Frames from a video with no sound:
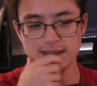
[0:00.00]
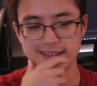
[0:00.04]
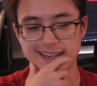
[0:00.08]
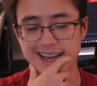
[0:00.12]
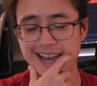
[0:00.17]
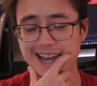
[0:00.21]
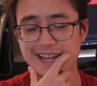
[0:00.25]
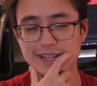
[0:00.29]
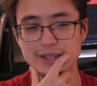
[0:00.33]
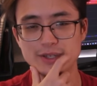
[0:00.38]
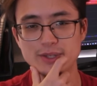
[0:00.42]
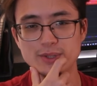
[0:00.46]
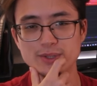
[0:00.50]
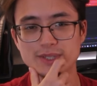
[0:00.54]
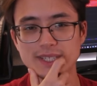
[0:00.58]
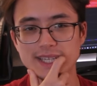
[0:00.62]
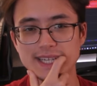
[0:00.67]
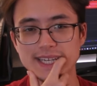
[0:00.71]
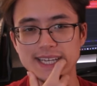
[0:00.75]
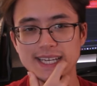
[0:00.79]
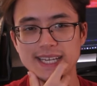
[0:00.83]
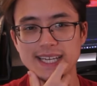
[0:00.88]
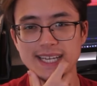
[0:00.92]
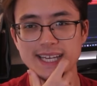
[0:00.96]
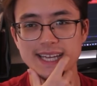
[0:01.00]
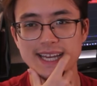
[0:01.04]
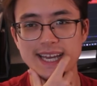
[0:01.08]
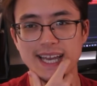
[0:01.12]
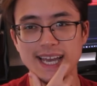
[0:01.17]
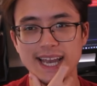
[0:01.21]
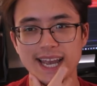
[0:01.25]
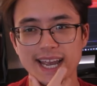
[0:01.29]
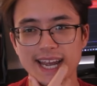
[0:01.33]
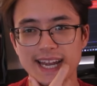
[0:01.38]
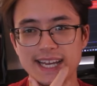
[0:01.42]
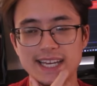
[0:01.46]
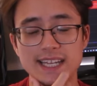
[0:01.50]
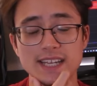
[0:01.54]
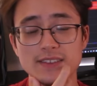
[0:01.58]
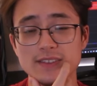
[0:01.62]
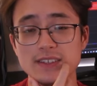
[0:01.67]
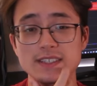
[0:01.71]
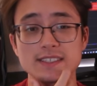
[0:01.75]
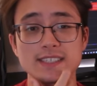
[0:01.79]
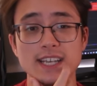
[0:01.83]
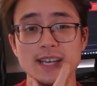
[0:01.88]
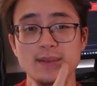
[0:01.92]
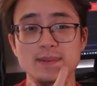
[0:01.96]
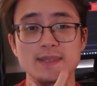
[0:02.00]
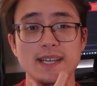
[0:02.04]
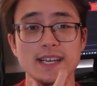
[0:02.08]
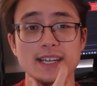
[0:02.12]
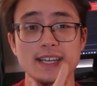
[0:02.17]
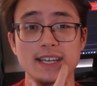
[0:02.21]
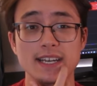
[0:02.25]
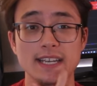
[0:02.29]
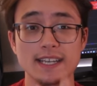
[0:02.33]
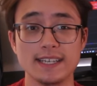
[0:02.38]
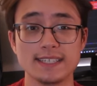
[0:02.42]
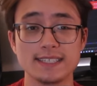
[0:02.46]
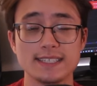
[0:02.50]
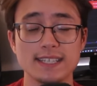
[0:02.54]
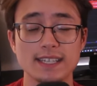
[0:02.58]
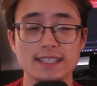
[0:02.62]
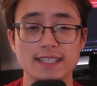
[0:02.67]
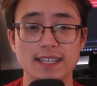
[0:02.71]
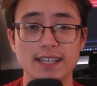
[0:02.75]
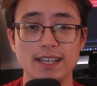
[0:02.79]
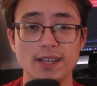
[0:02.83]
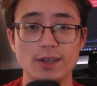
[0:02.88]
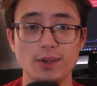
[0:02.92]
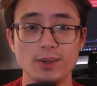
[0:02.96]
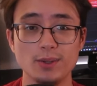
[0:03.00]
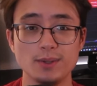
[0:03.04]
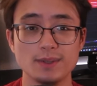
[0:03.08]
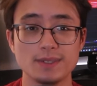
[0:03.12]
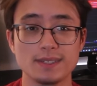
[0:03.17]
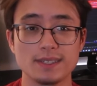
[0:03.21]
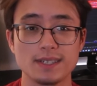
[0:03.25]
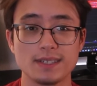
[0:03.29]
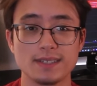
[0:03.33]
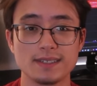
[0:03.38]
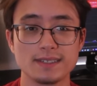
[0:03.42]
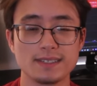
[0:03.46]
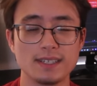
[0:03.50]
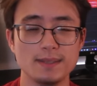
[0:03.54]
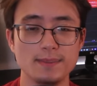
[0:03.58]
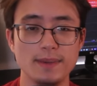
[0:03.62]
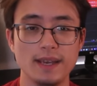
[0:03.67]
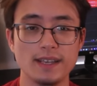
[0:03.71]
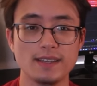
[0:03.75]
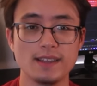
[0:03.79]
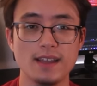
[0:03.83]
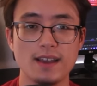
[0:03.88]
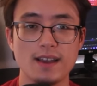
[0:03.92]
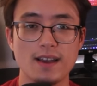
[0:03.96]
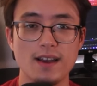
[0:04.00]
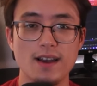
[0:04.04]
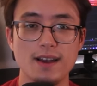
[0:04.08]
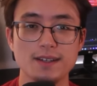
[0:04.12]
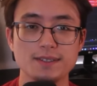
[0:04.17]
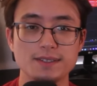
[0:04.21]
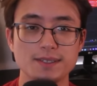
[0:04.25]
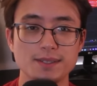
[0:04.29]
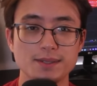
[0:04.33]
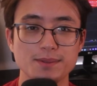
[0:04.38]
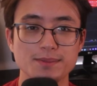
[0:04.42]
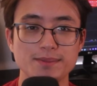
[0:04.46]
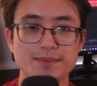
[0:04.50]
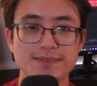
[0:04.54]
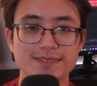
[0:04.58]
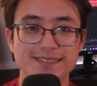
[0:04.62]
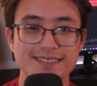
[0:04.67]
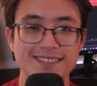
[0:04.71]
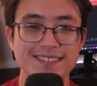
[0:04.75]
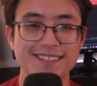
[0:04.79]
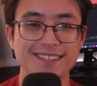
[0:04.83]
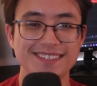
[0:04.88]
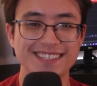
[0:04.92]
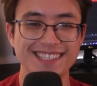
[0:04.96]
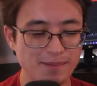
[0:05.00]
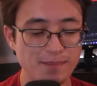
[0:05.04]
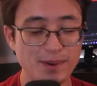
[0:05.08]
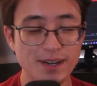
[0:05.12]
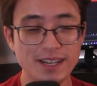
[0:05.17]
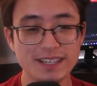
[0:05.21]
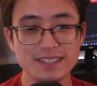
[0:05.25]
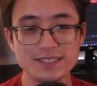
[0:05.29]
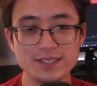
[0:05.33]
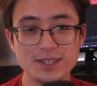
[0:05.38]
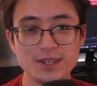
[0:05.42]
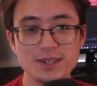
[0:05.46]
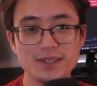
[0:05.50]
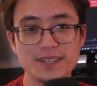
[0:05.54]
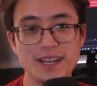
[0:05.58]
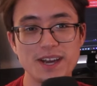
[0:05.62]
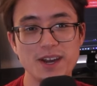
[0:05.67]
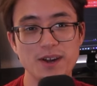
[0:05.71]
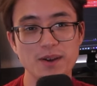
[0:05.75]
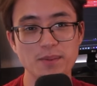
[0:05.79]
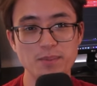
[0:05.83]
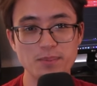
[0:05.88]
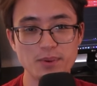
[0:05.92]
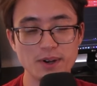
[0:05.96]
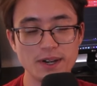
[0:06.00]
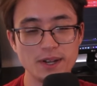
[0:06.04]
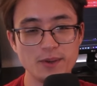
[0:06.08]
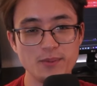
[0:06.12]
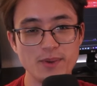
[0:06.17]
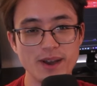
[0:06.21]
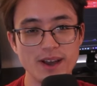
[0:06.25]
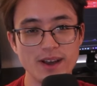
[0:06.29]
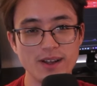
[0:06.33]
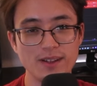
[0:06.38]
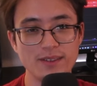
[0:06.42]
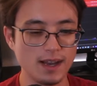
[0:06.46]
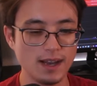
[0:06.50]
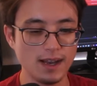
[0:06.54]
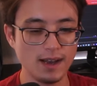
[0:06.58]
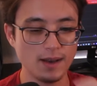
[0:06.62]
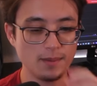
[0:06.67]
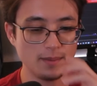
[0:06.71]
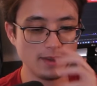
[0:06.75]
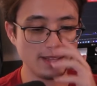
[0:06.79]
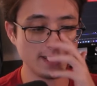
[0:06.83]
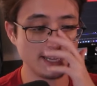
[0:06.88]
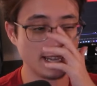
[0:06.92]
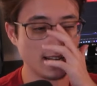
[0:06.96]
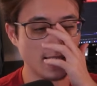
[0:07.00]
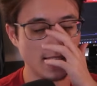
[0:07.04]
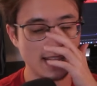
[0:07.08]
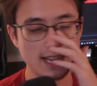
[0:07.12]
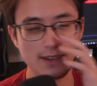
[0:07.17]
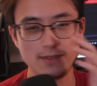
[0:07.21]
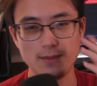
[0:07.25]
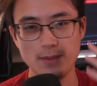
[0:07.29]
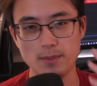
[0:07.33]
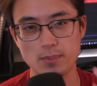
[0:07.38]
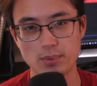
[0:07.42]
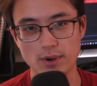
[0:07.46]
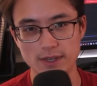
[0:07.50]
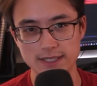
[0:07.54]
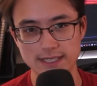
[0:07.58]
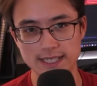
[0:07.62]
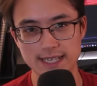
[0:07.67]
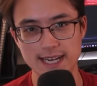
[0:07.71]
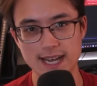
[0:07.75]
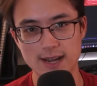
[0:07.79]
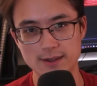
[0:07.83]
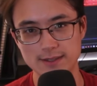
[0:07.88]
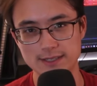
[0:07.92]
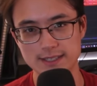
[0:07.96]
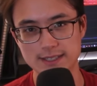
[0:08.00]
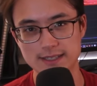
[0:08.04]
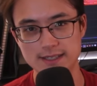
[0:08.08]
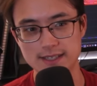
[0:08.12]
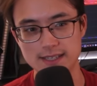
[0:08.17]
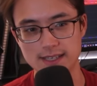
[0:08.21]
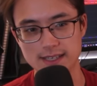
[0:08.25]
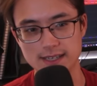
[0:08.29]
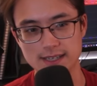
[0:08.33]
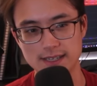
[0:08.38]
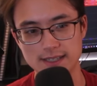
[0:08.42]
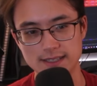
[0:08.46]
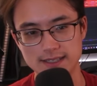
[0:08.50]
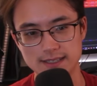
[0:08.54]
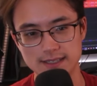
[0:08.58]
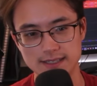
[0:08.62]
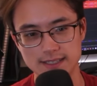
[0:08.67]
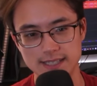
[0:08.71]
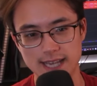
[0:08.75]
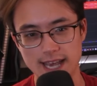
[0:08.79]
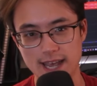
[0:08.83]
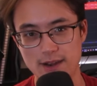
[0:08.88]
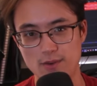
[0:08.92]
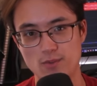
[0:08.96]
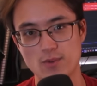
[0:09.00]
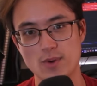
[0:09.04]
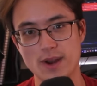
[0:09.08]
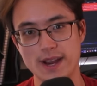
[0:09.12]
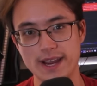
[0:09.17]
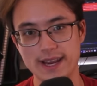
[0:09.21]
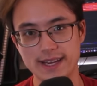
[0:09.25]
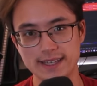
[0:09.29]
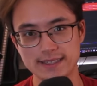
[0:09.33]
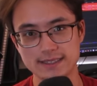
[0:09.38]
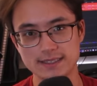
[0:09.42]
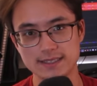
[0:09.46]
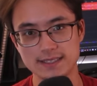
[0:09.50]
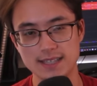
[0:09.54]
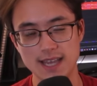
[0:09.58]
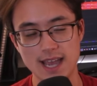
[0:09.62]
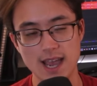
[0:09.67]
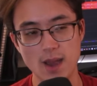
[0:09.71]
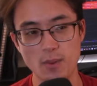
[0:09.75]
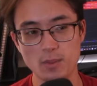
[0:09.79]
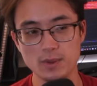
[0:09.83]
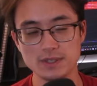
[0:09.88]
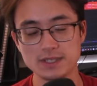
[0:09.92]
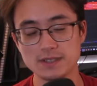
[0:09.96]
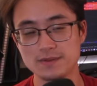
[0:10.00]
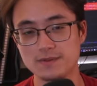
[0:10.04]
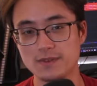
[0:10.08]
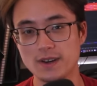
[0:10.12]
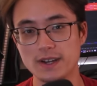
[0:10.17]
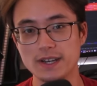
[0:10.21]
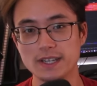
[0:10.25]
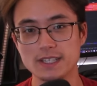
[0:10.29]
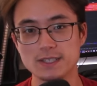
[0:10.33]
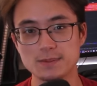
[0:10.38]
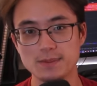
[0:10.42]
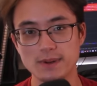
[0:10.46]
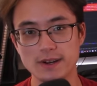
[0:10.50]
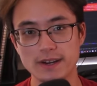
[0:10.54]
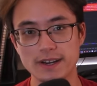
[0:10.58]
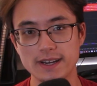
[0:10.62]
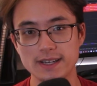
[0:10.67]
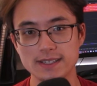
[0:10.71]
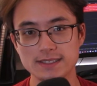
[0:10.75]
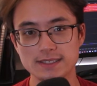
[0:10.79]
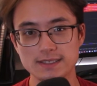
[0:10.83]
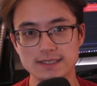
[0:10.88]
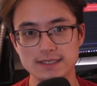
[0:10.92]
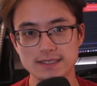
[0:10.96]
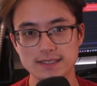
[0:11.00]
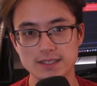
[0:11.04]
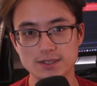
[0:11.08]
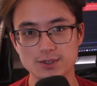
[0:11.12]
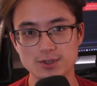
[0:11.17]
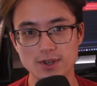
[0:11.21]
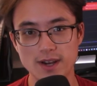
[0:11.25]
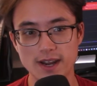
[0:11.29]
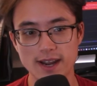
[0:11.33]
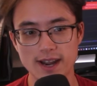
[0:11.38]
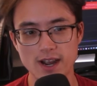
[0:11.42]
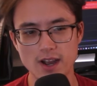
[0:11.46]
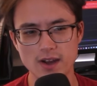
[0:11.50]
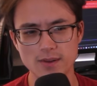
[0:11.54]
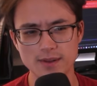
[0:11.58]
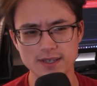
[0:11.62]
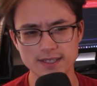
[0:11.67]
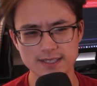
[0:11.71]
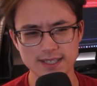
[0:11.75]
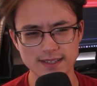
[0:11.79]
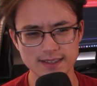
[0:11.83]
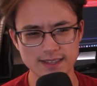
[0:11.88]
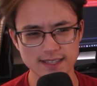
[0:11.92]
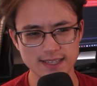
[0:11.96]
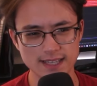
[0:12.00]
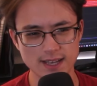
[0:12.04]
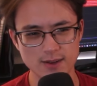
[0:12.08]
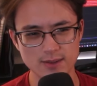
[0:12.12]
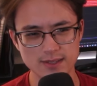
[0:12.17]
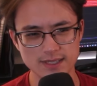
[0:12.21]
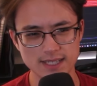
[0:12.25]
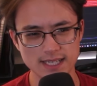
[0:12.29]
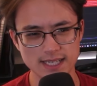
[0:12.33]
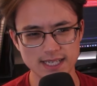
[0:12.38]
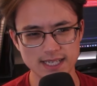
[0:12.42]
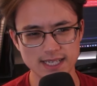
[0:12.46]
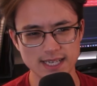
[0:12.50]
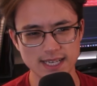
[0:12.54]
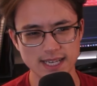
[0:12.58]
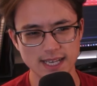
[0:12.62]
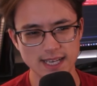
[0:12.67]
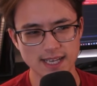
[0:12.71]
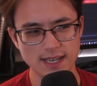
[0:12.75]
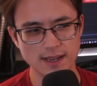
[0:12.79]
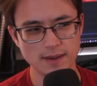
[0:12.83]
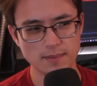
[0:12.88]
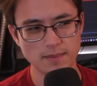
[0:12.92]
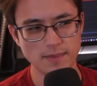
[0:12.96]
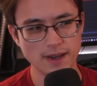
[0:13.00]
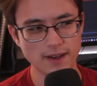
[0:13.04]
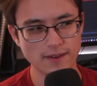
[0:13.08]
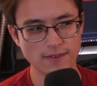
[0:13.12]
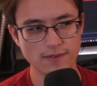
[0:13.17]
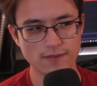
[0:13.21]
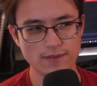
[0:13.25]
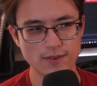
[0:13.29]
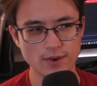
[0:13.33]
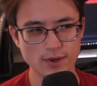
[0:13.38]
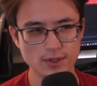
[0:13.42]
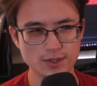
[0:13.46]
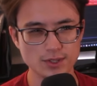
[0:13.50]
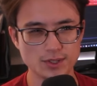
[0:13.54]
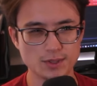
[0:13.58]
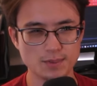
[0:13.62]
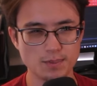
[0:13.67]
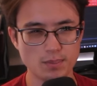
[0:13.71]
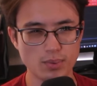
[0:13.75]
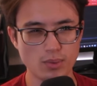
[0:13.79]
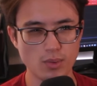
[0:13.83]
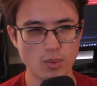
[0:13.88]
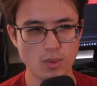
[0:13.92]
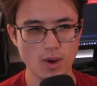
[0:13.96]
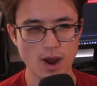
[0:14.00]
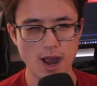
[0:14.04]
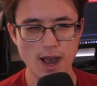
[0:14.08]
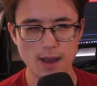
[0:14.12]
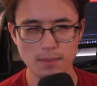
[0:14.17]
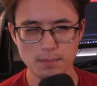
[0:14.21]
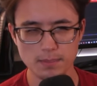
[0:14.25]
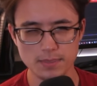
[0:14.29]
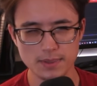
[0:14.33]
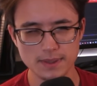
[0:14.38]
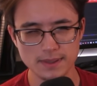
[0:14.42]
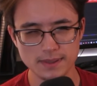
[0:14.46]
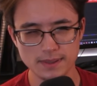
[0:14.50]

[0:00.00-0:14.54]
not using any of the same techniques that they used to make that costume. But it turned out pretty well. And then I even printed out the 10 rings. That was a fun experience to try out because I think that was like my first prop.